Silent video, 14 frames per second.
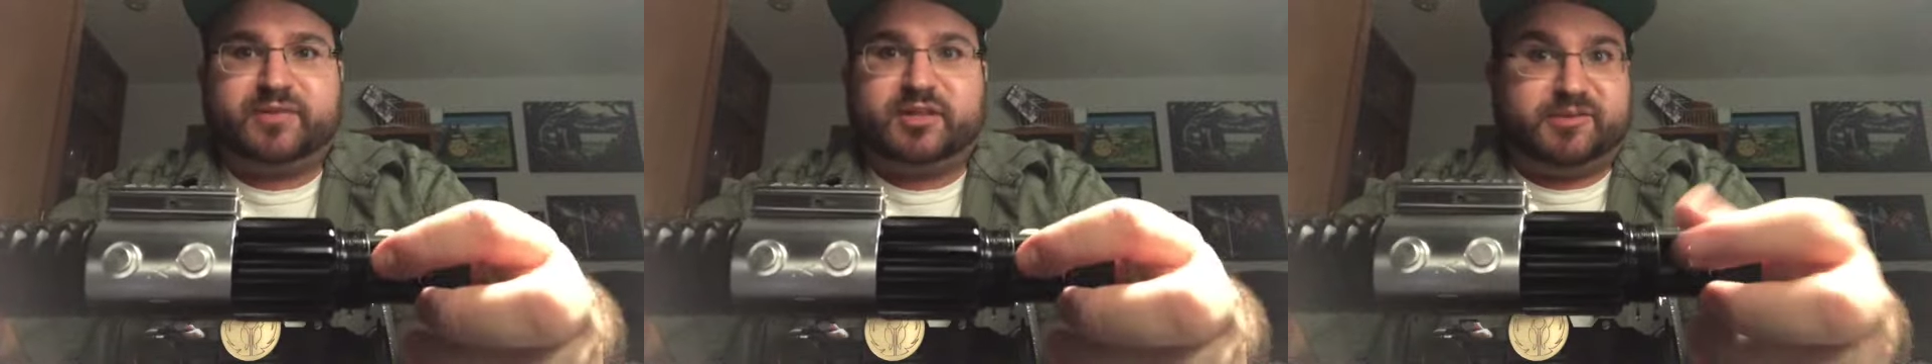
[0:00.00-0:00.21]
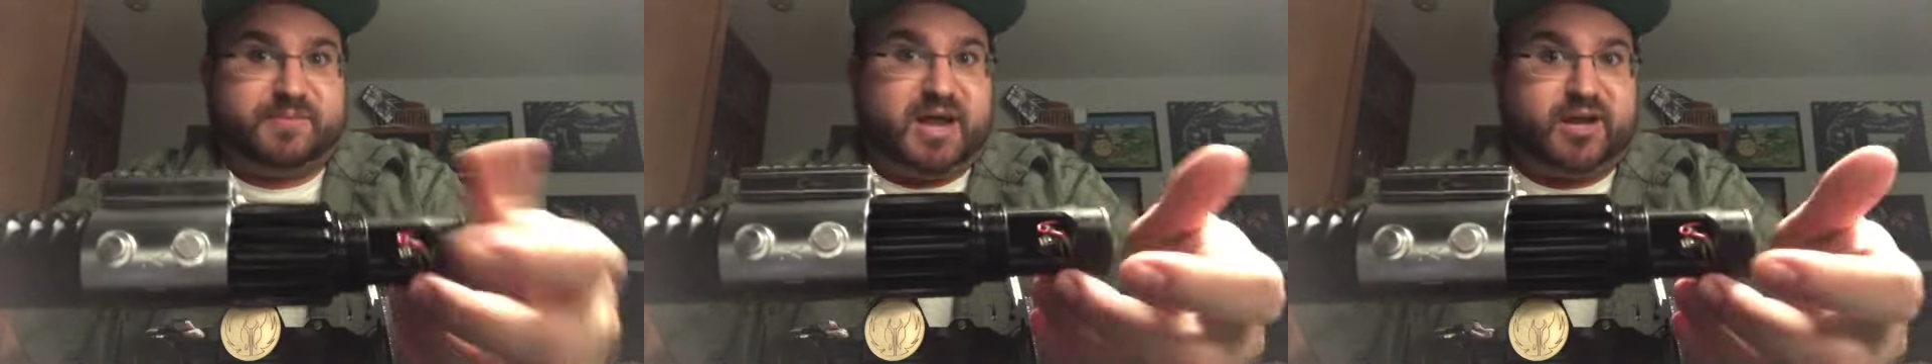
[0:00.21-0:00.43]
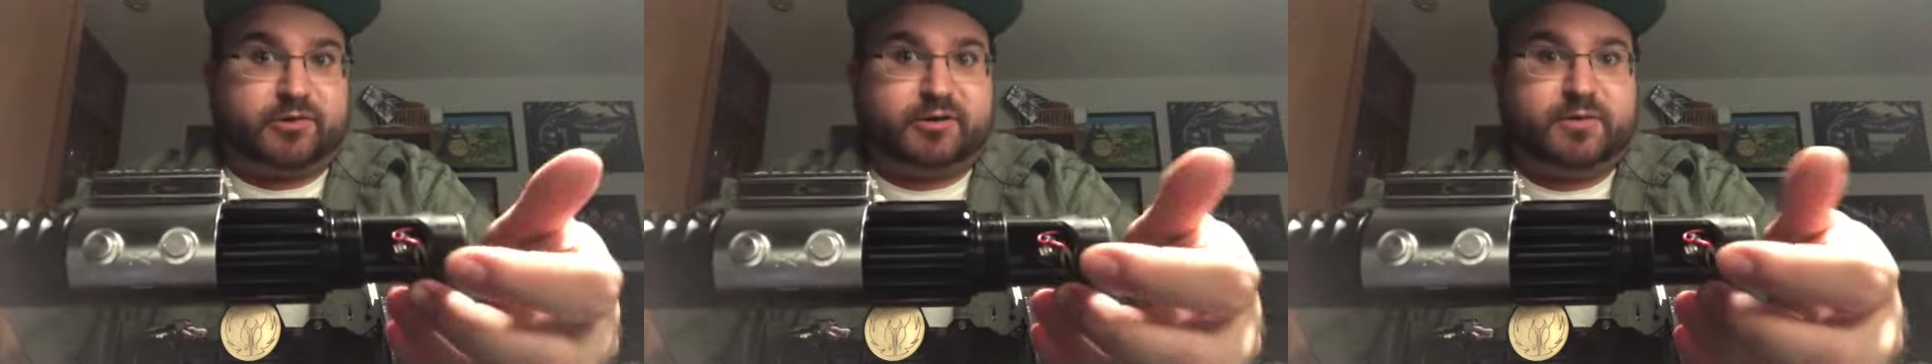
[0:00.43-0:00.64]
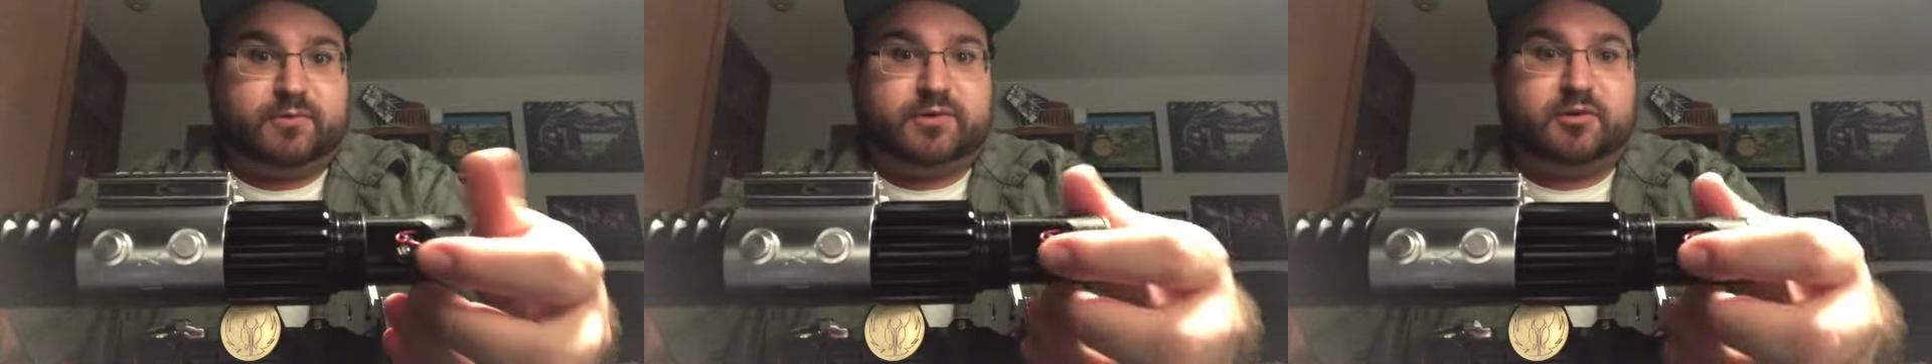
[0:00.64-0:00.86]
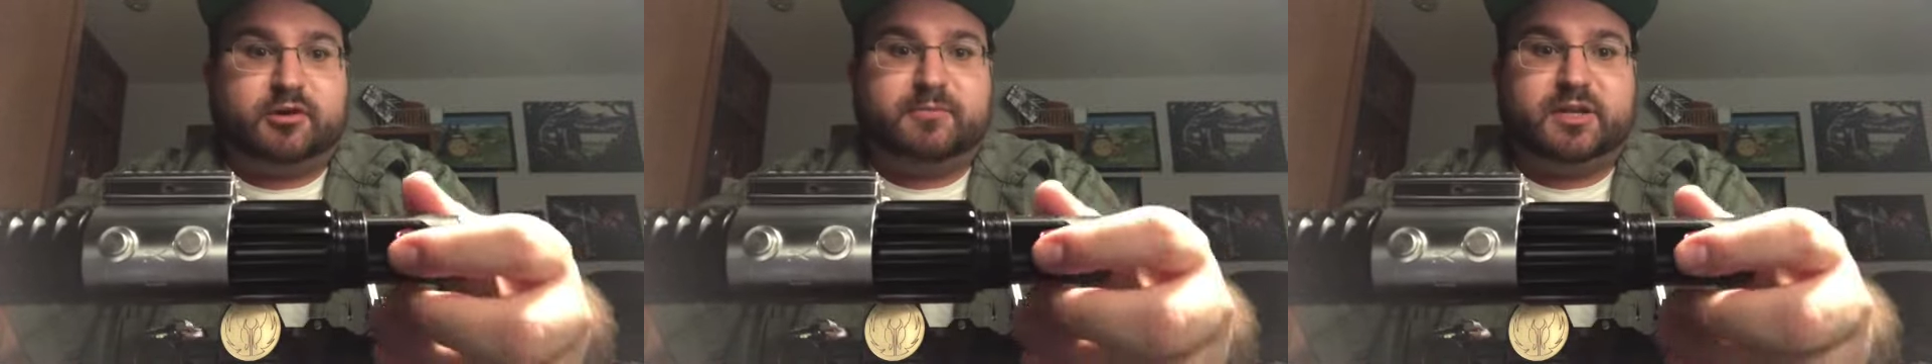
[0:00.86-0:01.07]
battery would
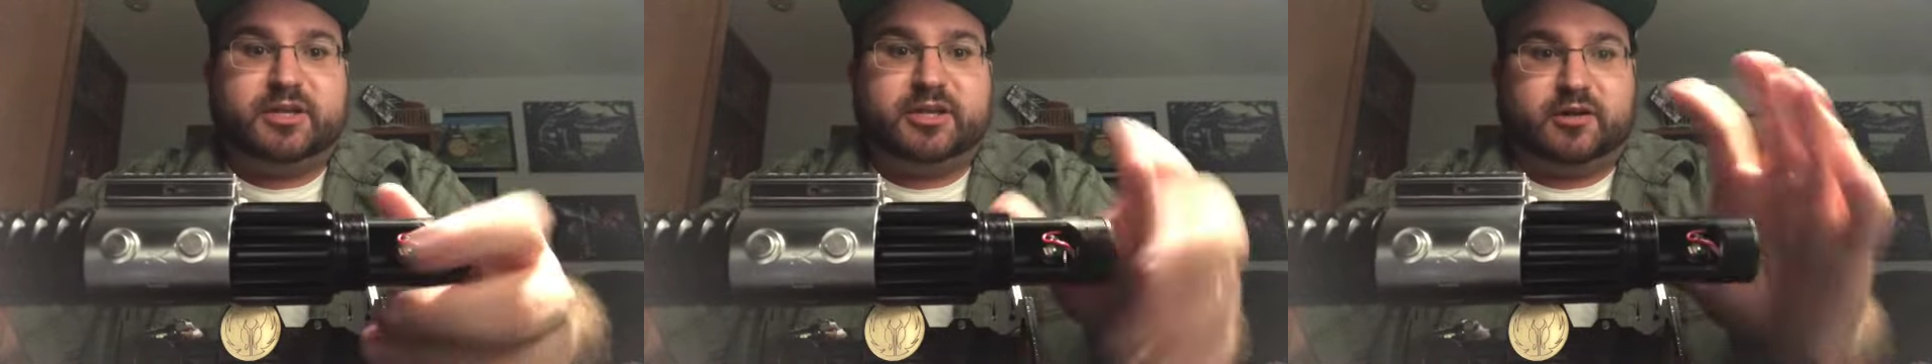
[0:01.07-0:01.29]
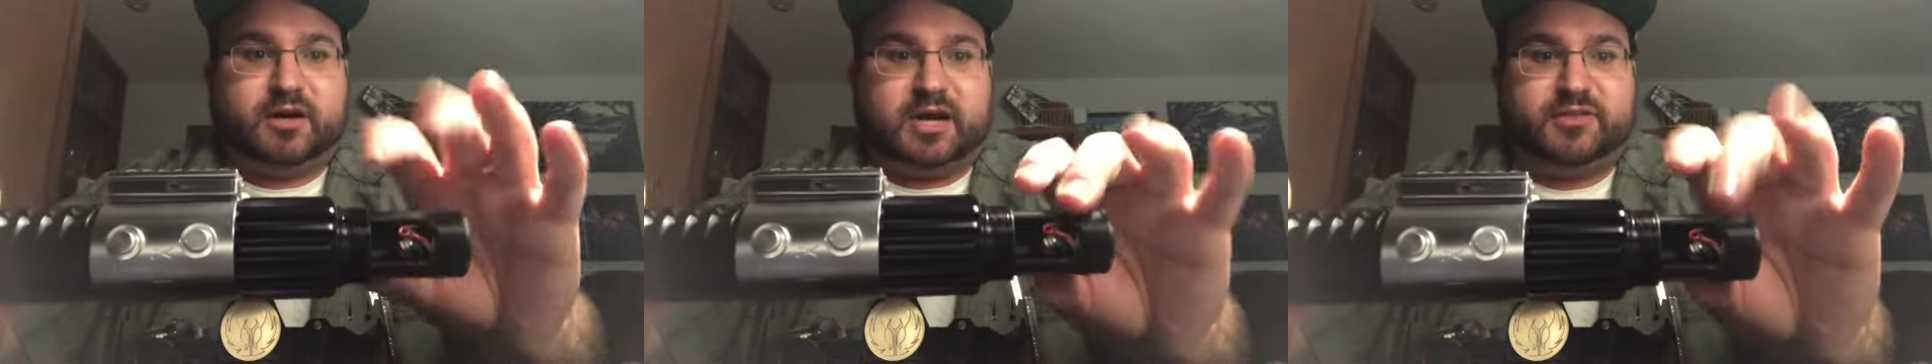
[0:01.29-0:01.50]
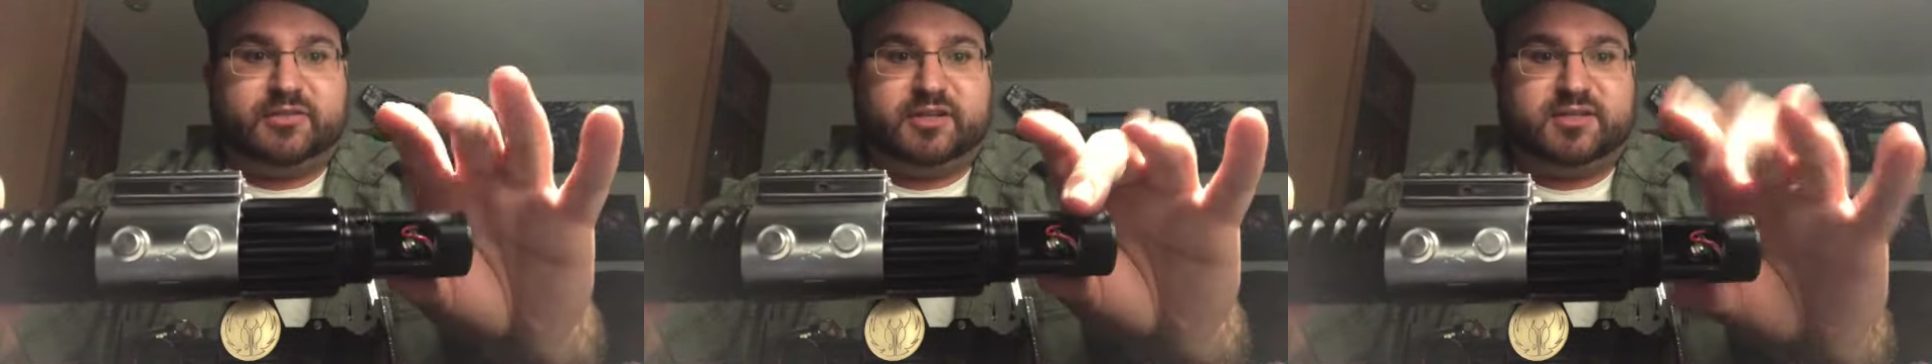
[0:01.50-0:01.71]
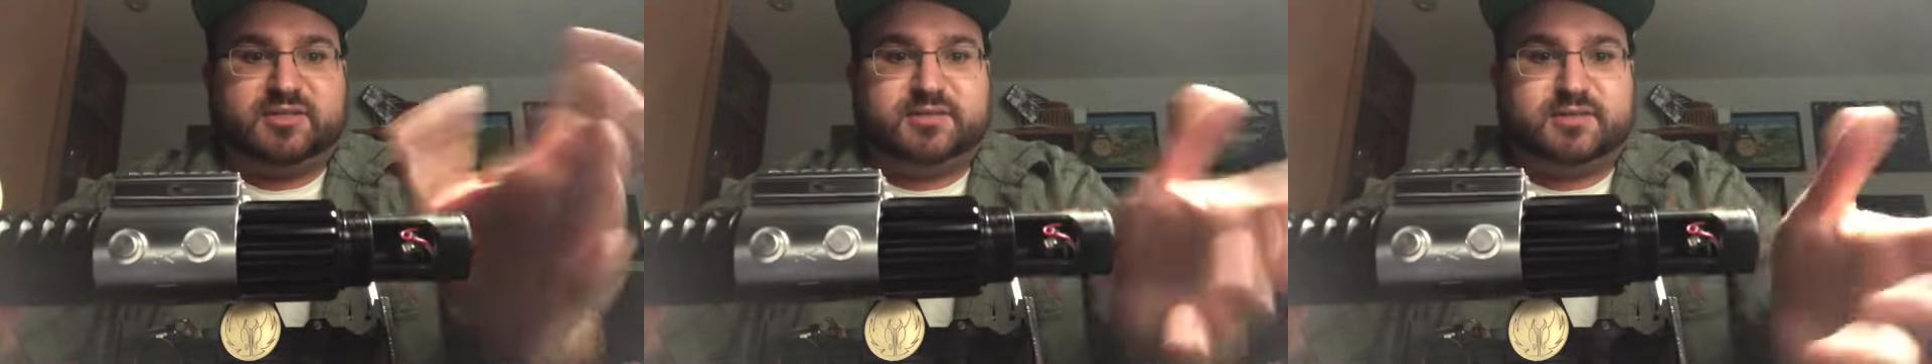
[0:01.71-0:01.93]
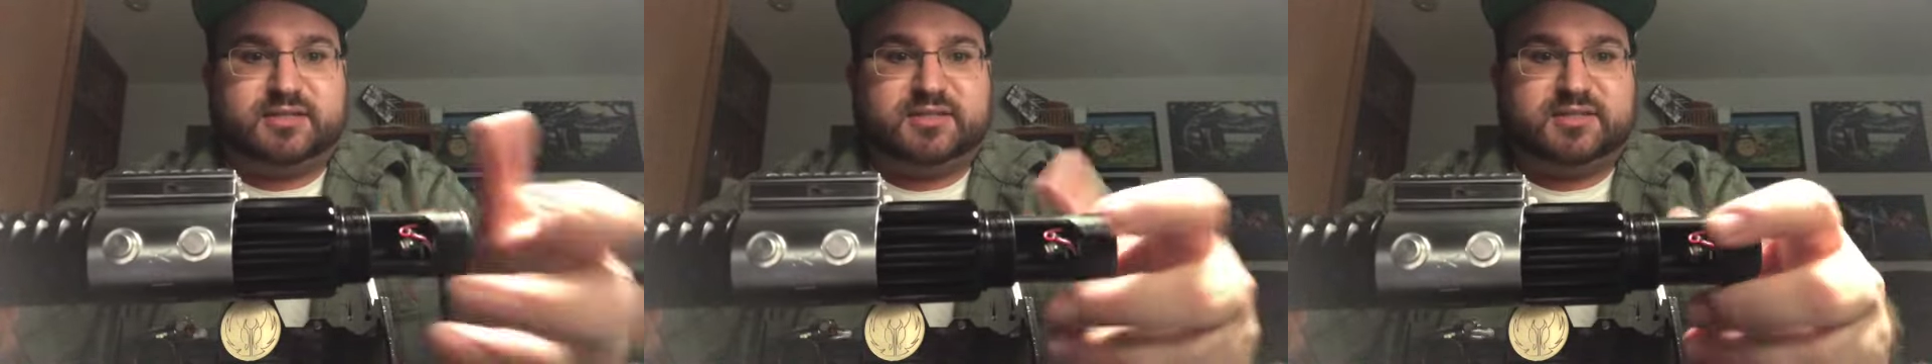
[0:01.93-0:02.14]
normally go on
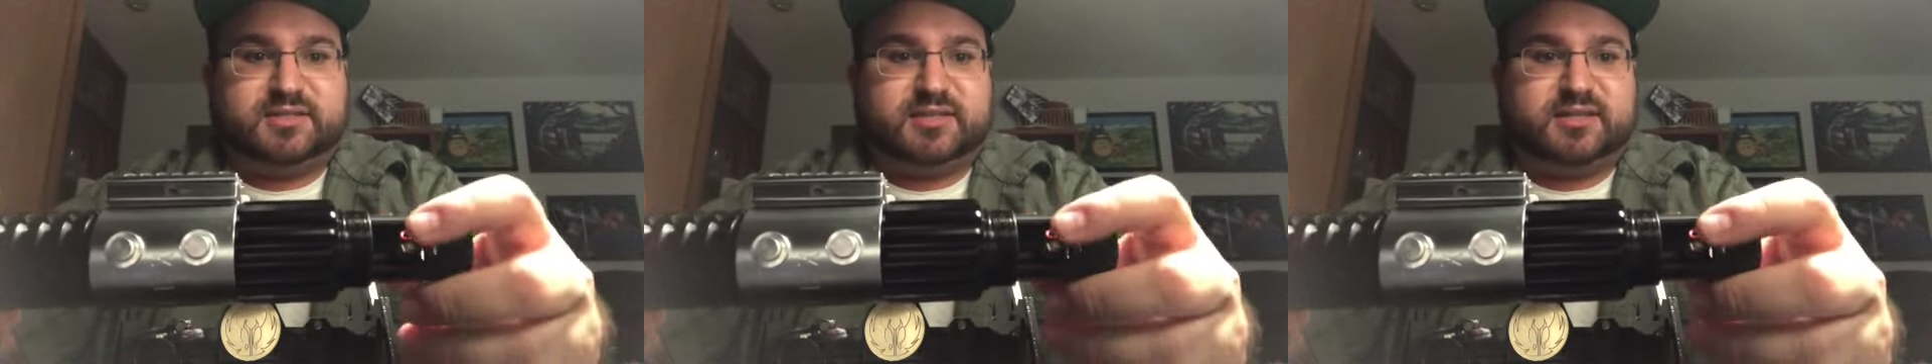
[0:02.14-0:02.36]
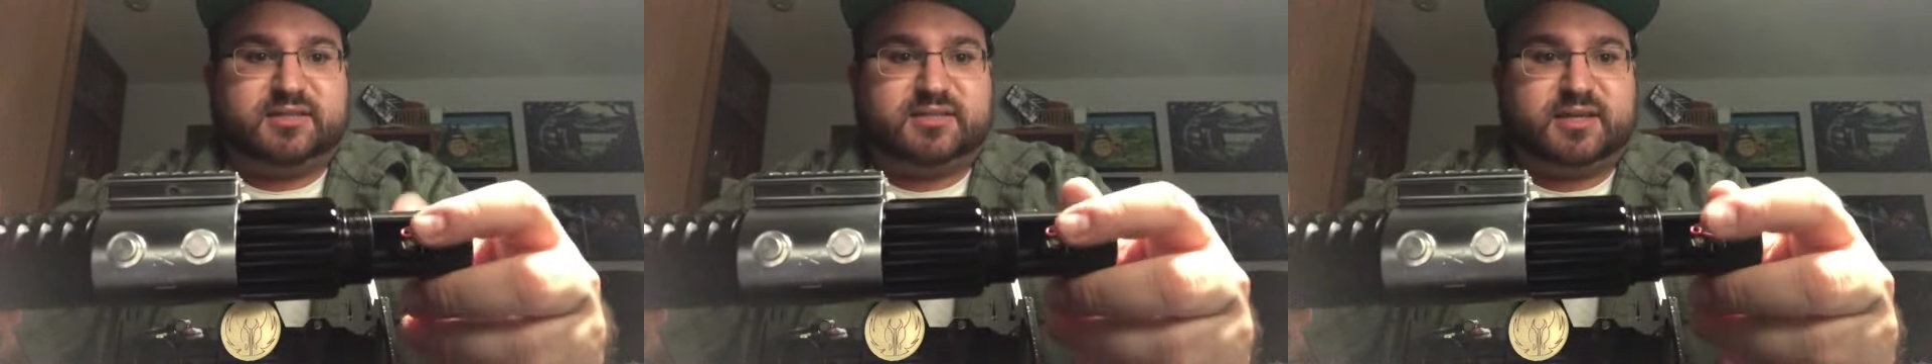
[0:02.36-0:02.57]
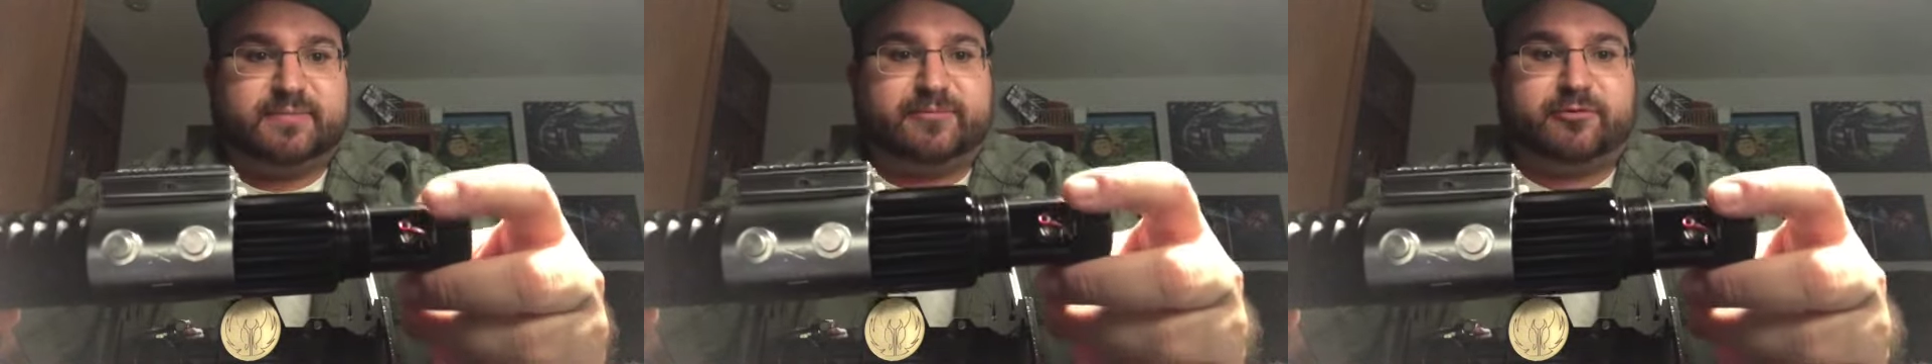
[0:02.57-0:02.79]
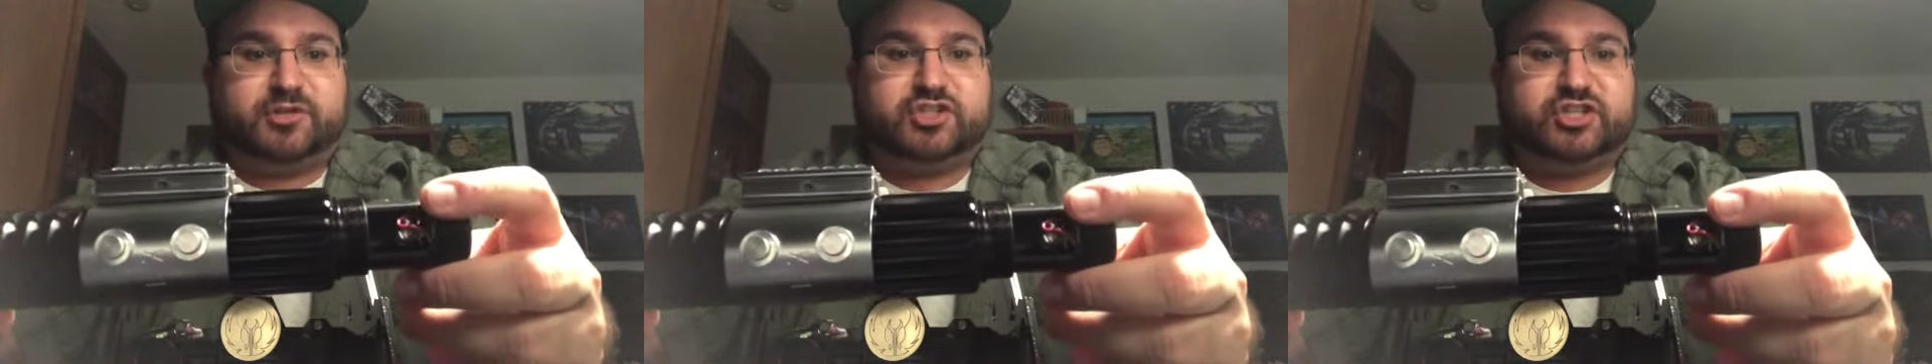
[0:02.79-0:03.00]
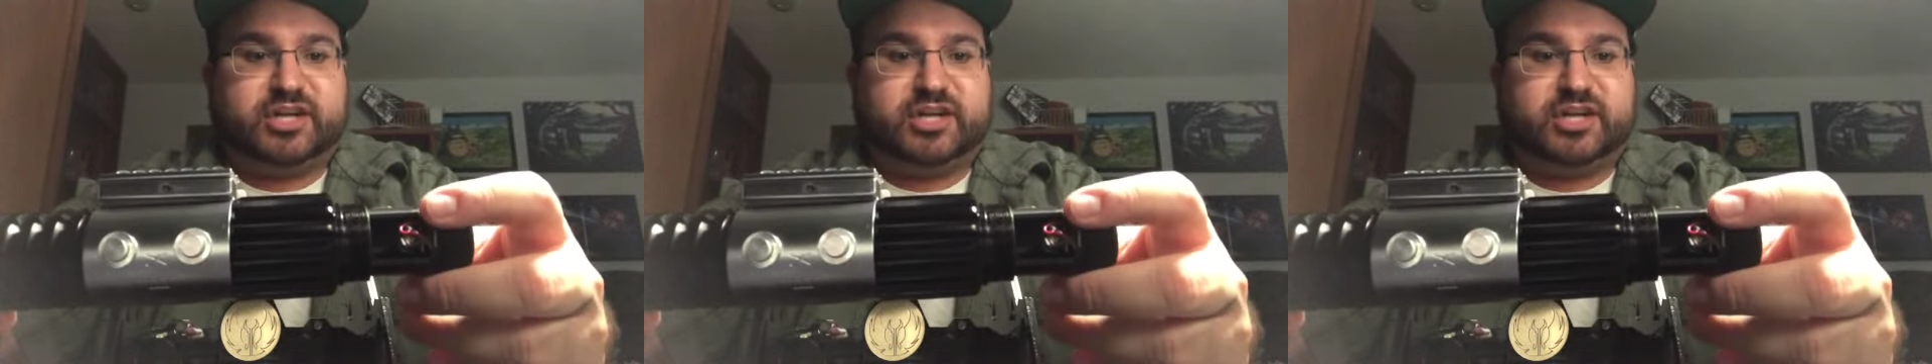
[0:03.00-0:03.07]
these Saberforge